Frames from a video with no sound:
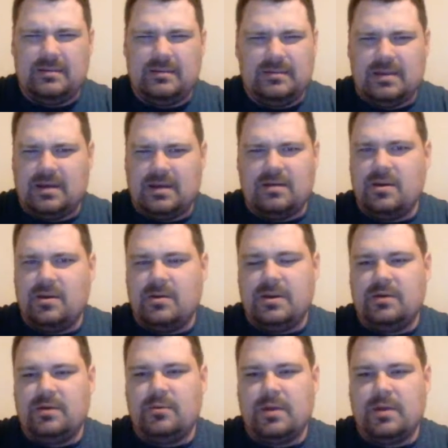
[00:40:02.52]
I don't know, it
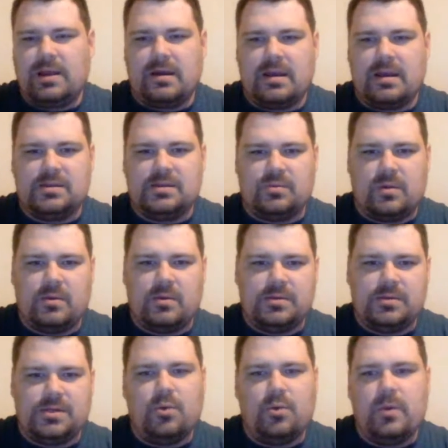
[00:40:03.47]
didn't recognize what I
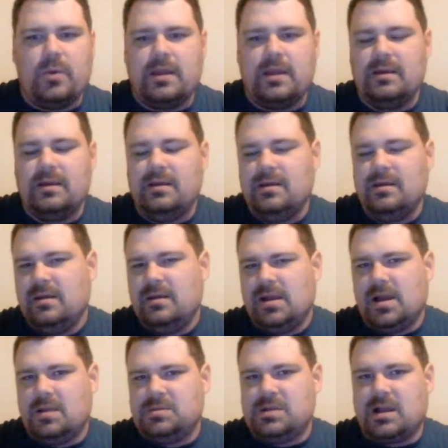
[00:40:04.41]
was doing.
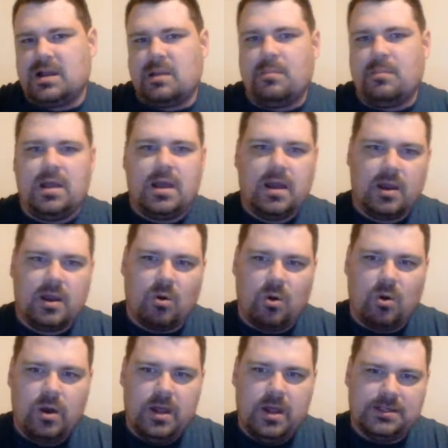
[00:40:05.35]
I was like, I'm plugging a
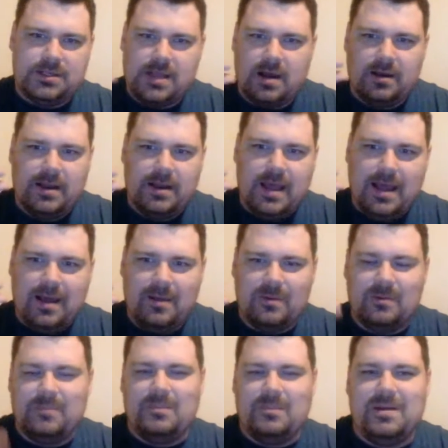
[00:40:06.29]
cord in, settle
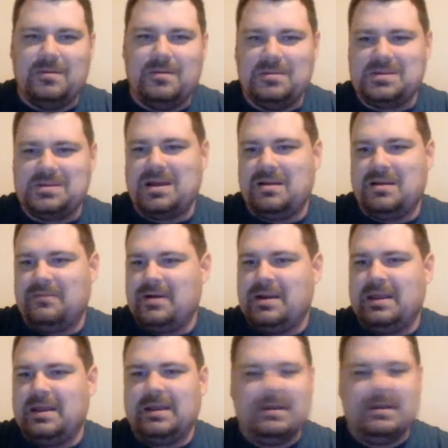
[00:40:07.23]
down. But it was kind of
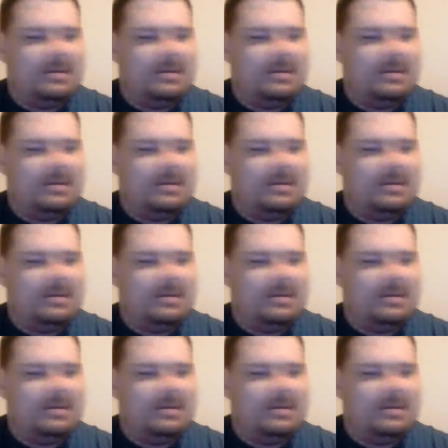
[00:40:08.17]
funny.